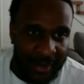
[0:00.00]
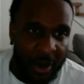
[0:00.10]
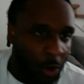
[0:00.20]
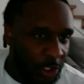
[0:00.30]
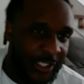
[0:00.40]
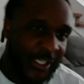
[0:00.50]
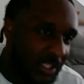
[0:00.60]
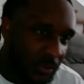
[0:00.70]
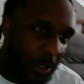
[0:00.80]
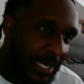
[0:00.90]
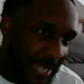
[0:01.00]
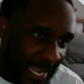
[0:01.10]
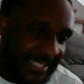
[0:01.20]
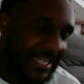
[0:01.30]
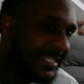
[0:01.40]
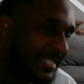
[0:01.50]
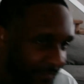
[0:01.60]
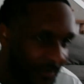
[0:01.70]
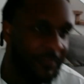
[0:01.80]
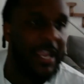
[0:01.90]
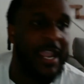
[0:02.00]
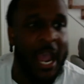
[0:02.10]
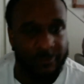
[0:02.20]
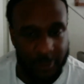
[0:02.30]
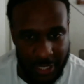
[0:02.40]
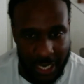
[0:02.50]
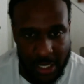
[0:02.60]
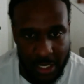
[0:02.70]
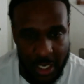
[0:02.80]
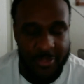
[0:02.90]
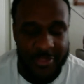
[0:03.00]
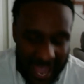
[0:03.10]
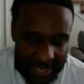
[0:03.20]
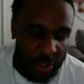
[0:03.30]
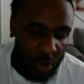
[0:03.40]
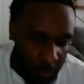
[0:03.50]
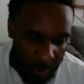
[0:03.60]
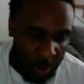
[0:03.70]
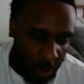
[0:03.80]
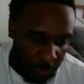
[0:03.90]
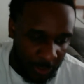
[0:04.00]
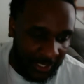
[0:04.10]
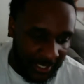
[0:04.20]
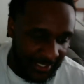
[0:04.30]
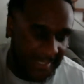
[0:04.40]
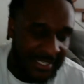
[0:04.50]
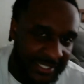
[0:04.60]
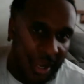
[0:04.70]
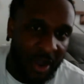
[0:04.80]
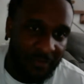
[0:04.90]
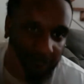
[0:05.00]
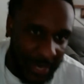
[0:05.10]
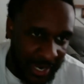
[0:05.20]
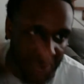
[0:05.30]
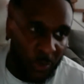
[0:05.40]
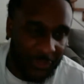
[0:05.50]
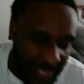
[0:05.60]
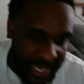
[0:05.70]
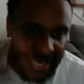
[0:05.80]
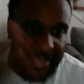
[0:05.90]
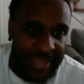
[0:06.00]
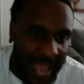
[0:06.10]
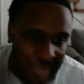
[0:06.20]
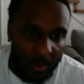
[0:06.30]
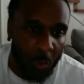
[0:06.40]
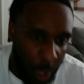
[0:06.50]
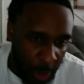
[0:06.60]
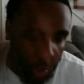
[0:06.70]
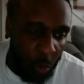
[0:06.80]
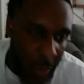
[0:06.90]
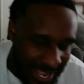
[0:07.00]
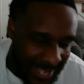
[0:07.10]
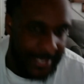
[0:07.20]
or 6 working days and a 7th day after that. That new moon consists of being within that work week.